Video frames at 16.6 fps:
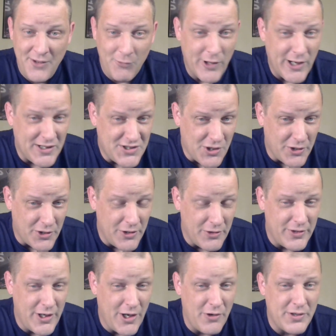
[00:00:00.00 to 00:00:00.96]
where
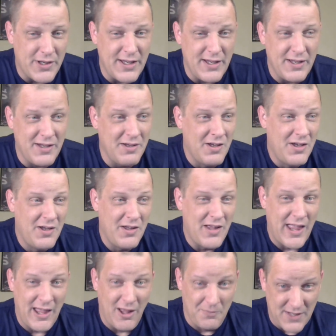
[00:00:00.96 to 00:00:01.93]
Antonio Inoki
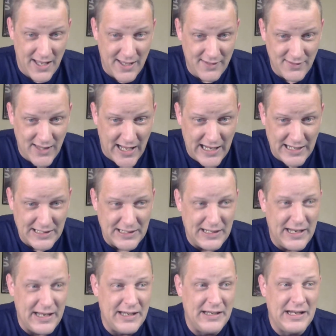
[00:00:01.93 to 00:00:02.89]
helped headline
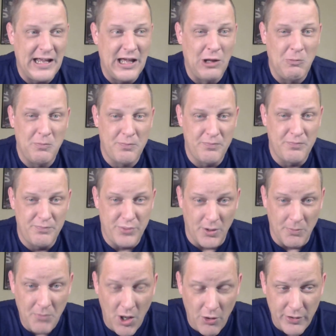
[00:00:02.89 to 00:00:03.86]
it and helped
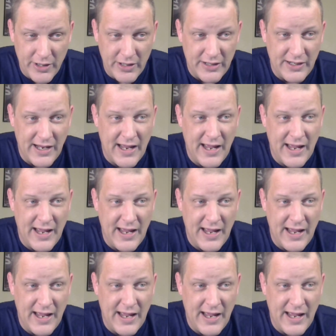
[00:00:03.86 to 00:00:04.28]
promote it.